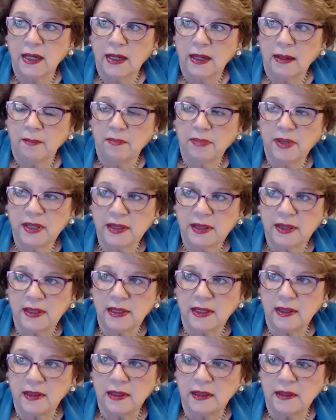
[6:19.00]
But
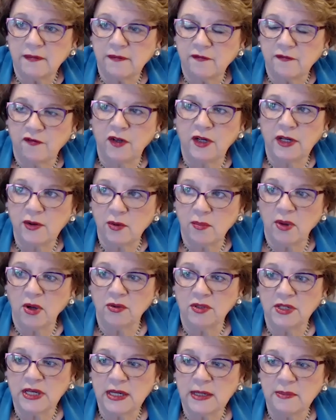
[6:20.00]
the fully
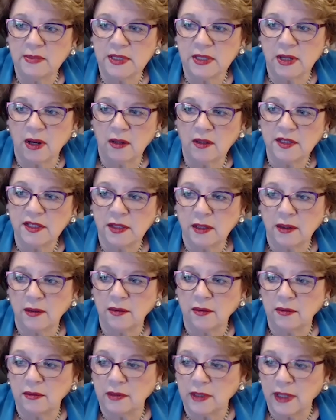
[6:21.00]
remote teams
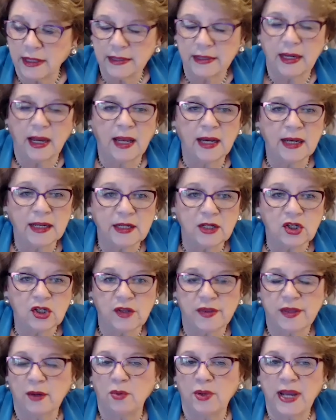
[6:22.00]
also
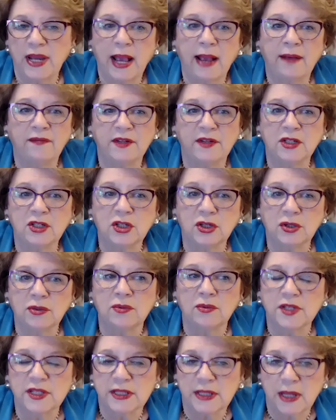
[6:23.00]
acknowledge that we have to
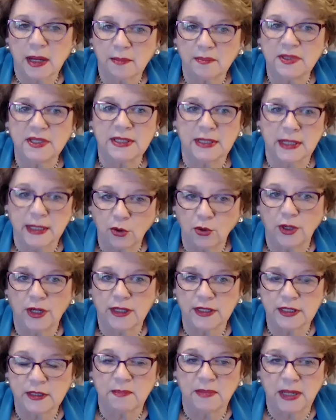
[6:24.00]
do some
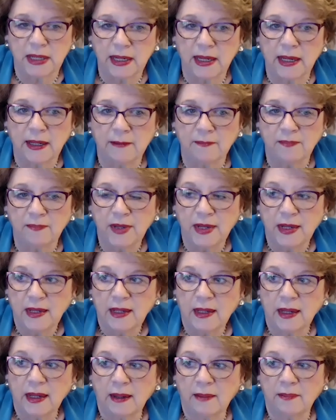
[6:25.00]
synchronous meeting.
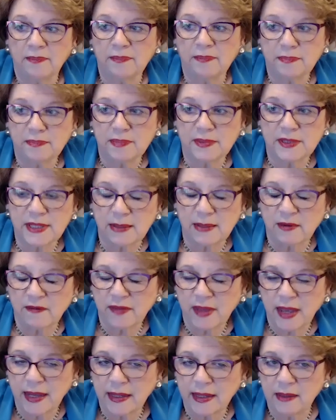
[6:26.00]
Some of
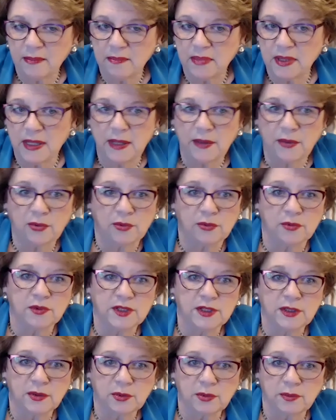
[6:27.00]
that can be through
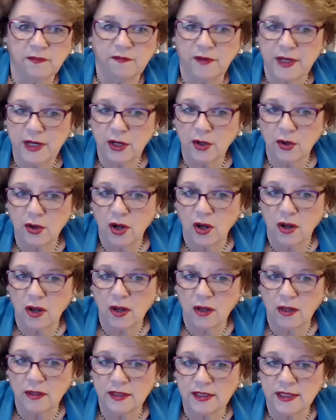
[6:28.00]
Zoom video
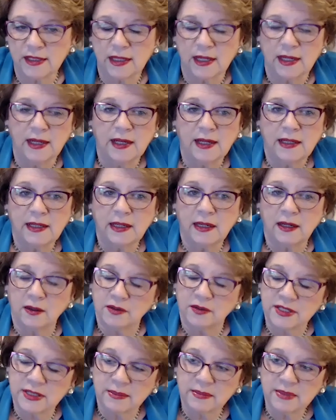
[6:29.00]
calls.
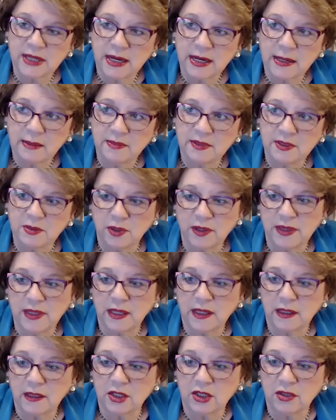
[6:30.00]
Sometimes what
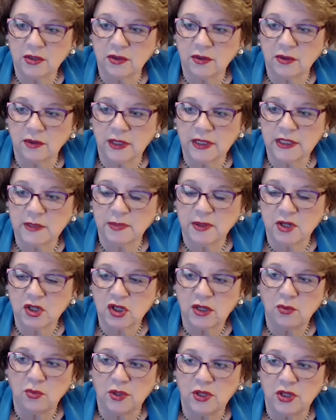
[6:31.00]
they'll do,
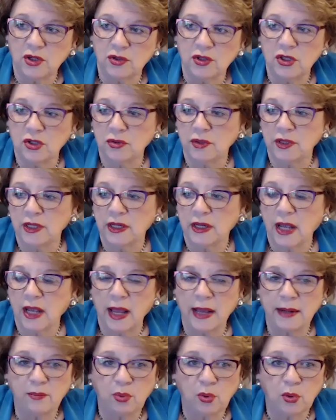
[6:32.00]
especially when you're doing
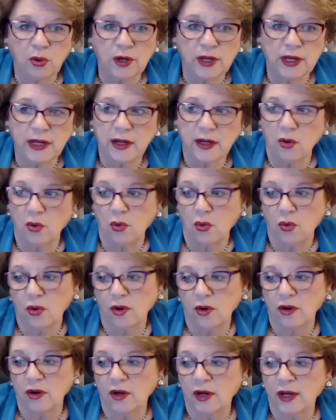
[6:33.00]
onboarding
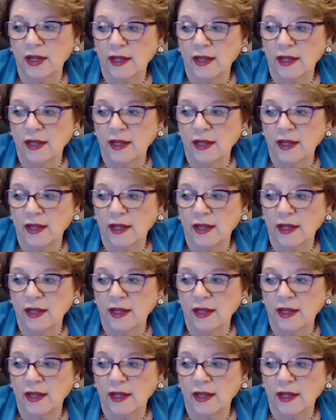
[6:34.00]
or